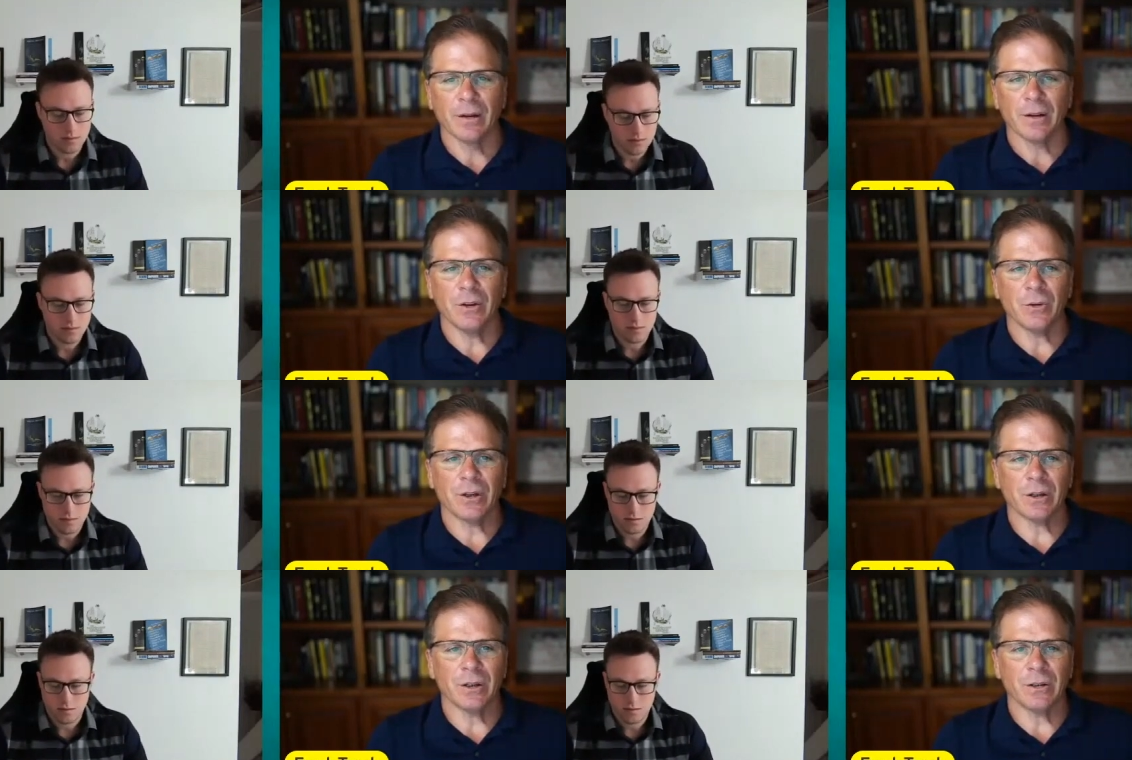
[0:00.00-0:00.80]
Speaker 1: you
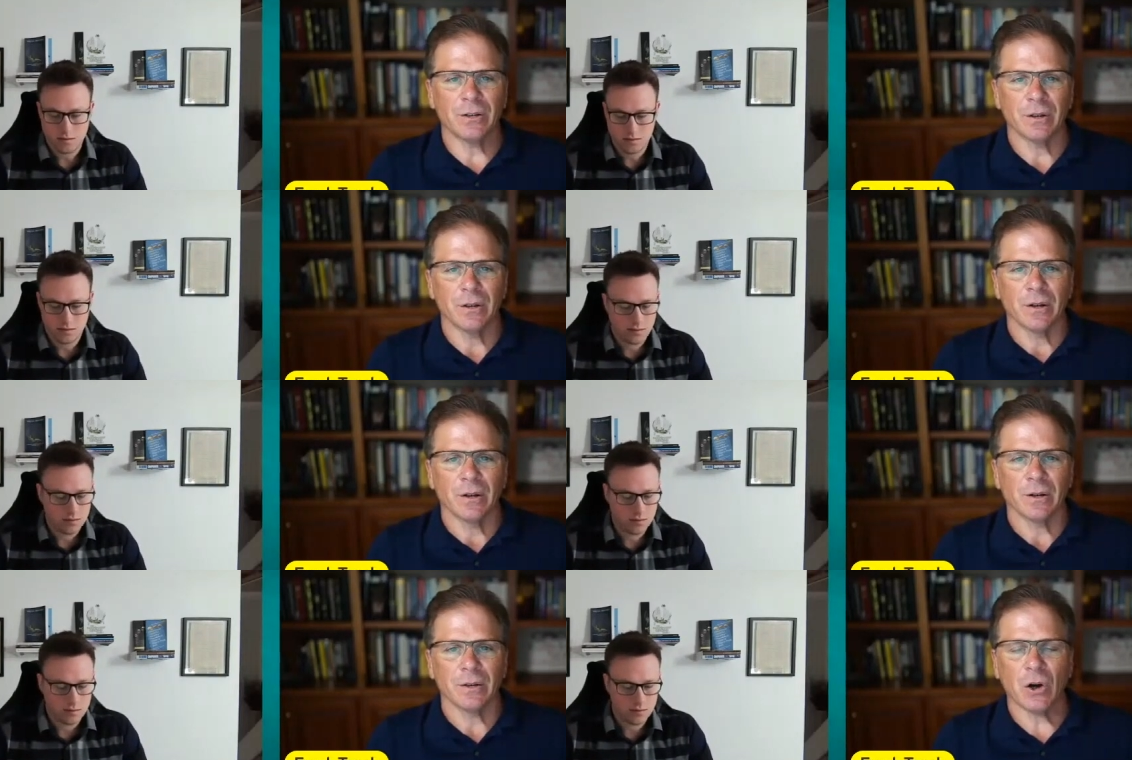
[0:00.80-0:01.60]
could
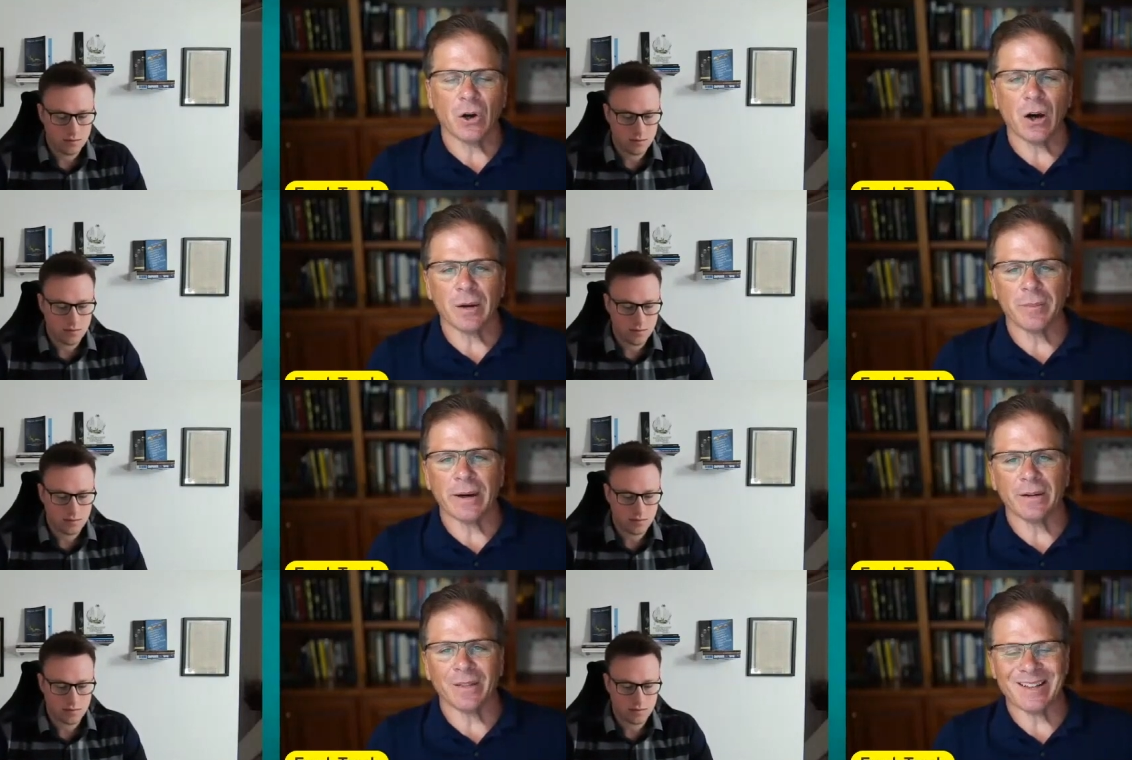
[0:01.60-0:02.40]
talk
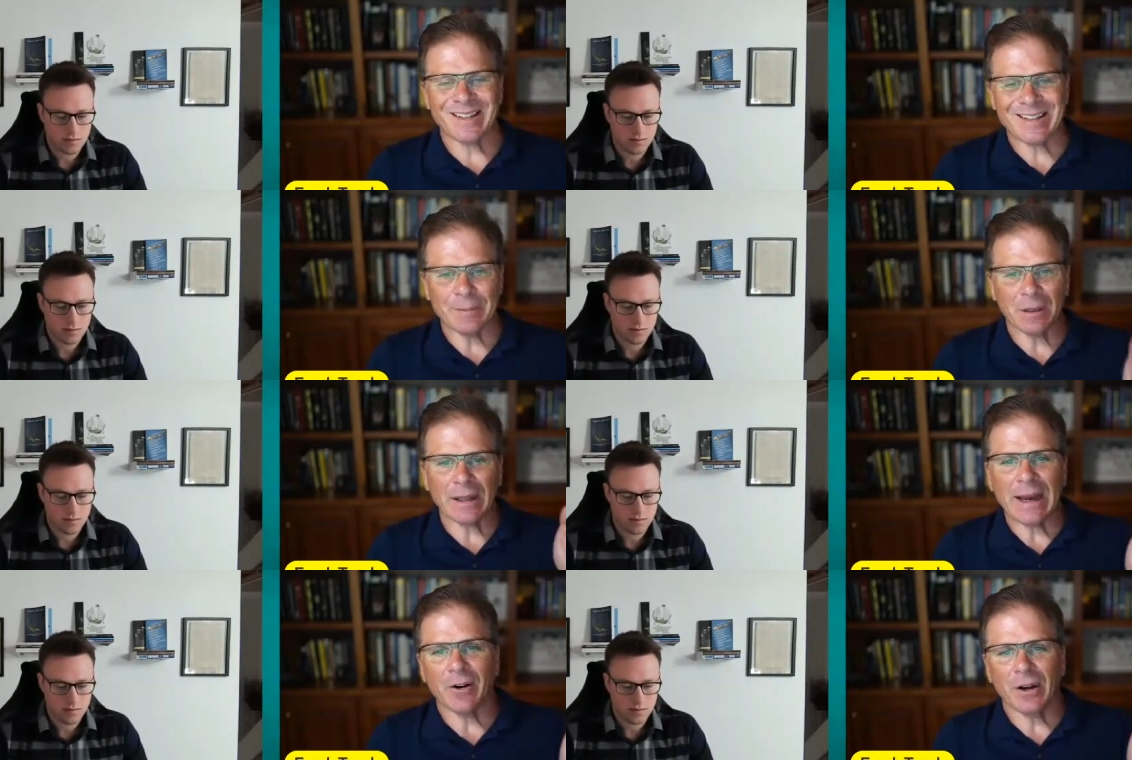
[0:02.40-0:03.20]
about the
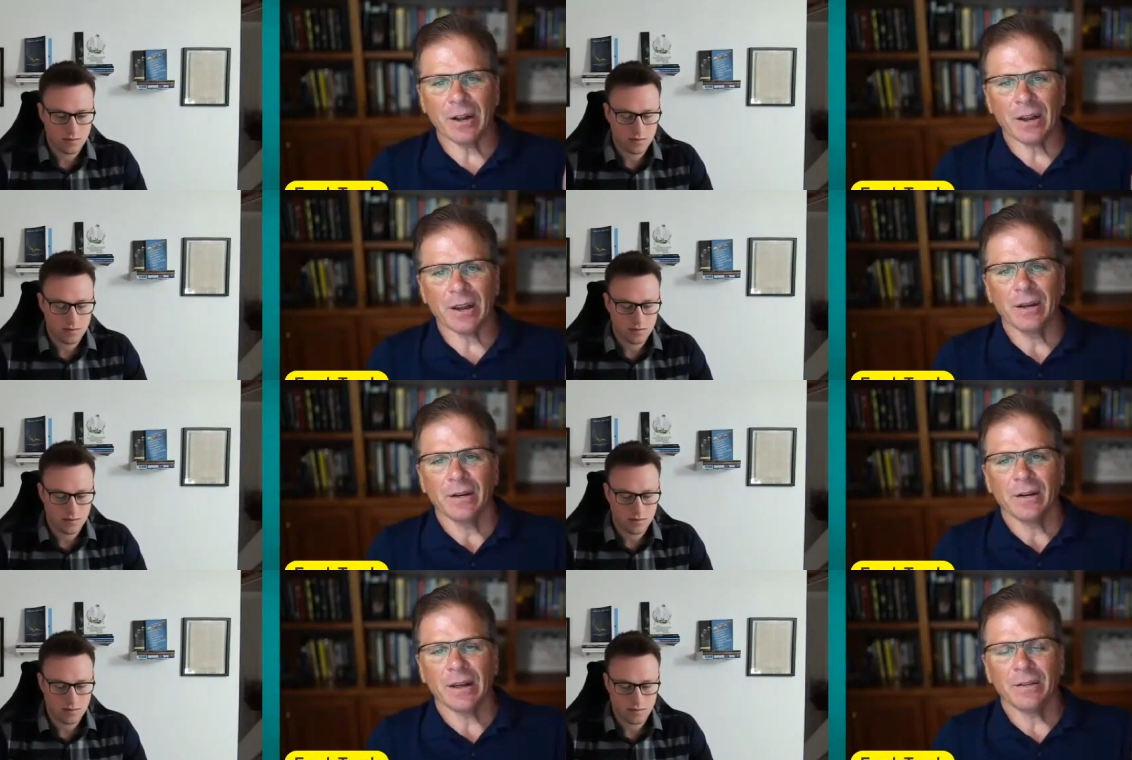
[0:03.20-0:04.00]
similarity
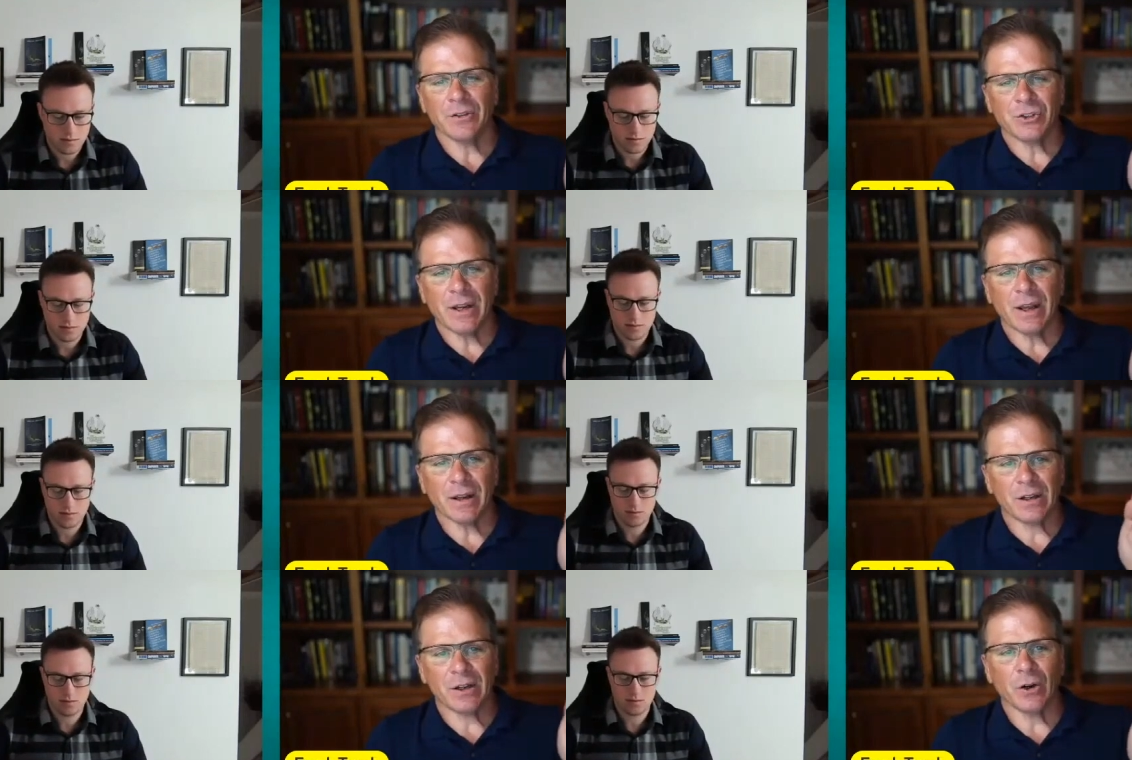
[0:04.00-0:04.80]
in the
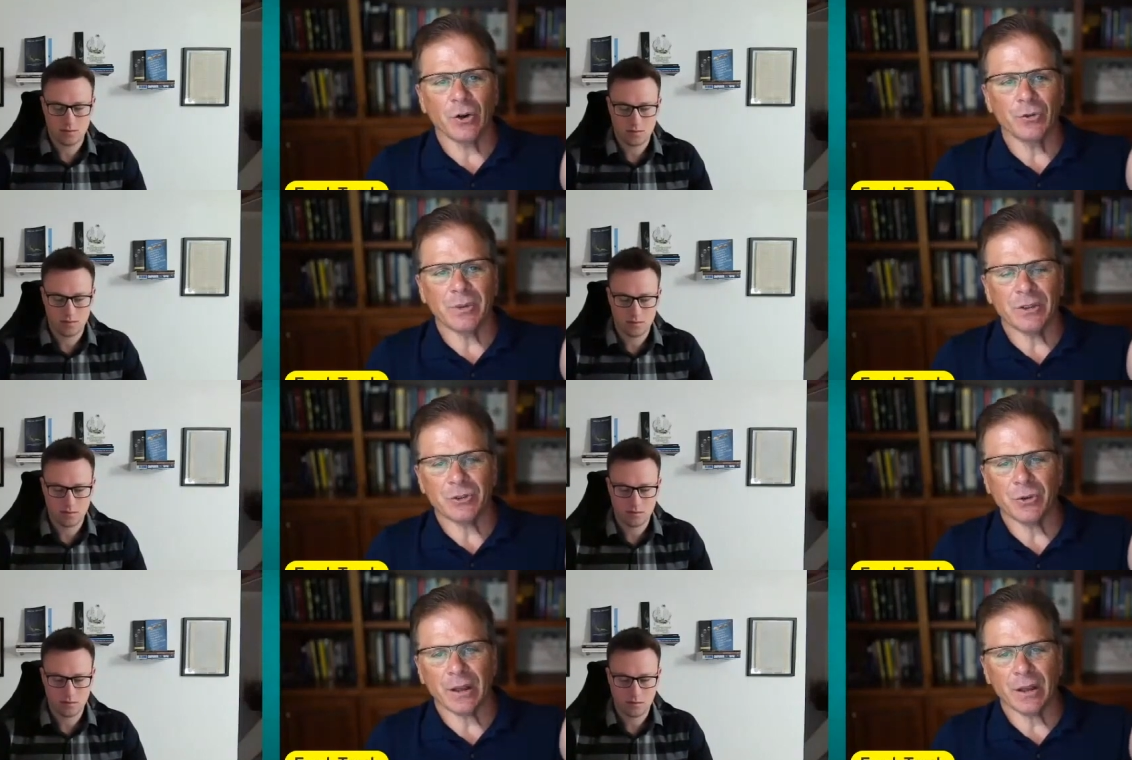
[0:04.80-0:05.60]
genetic code
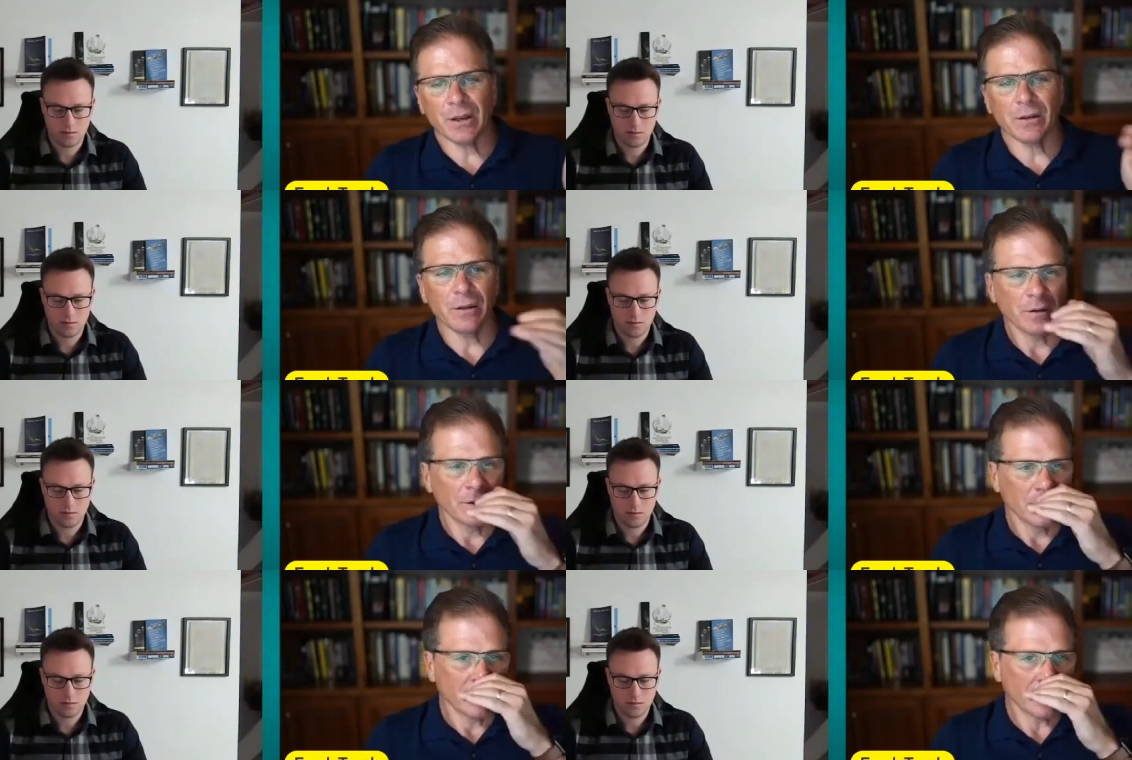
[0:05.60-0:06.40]
between
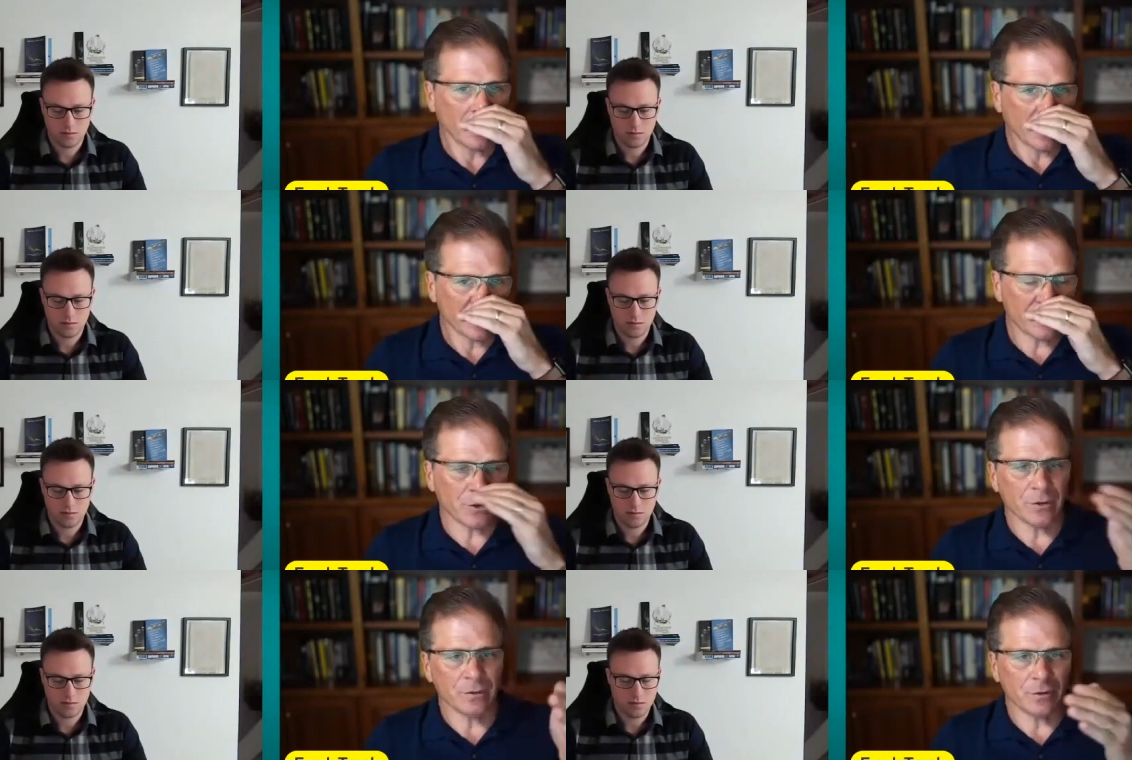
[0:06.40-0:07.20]
uh,
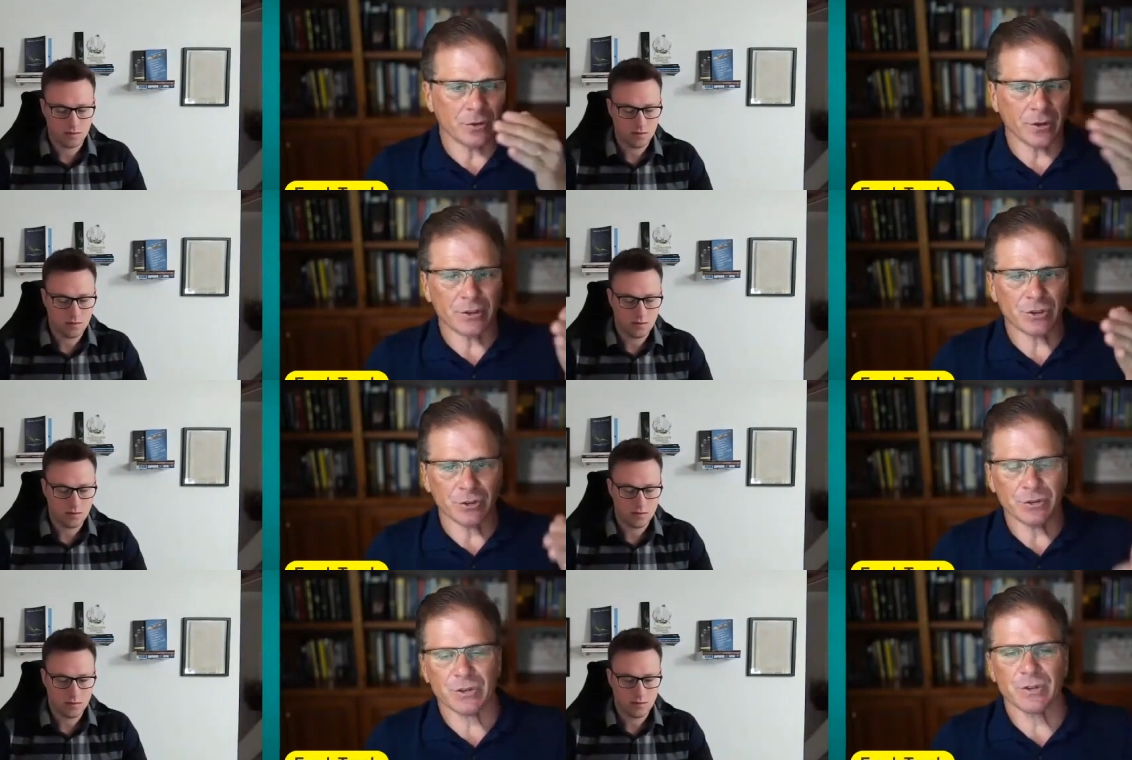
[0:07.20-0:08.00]
certain
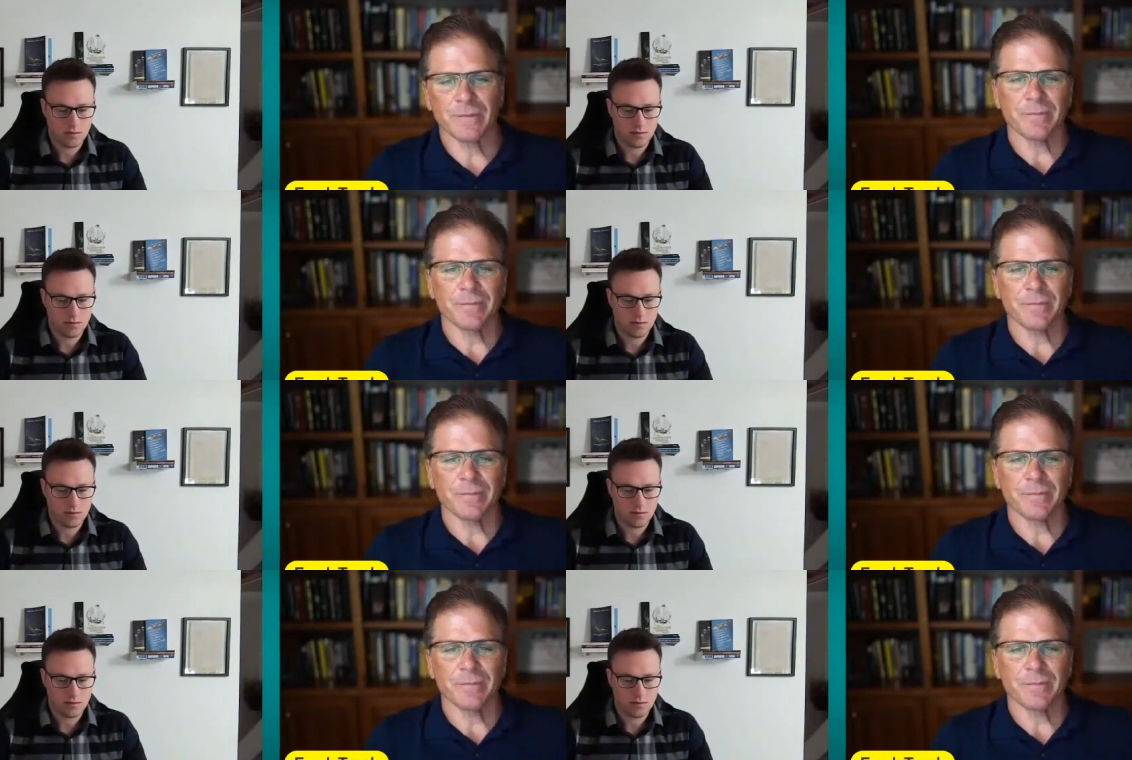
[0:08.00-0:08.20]
creatures